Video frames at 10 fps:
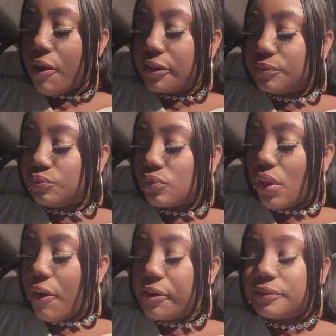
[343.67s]
though. Y'all
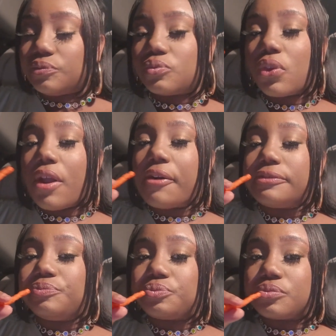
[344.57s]
that that
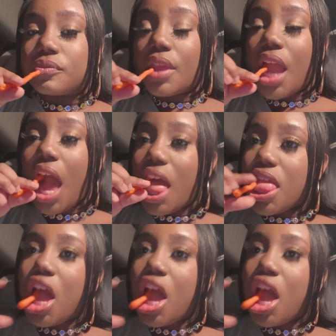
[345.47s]
um one two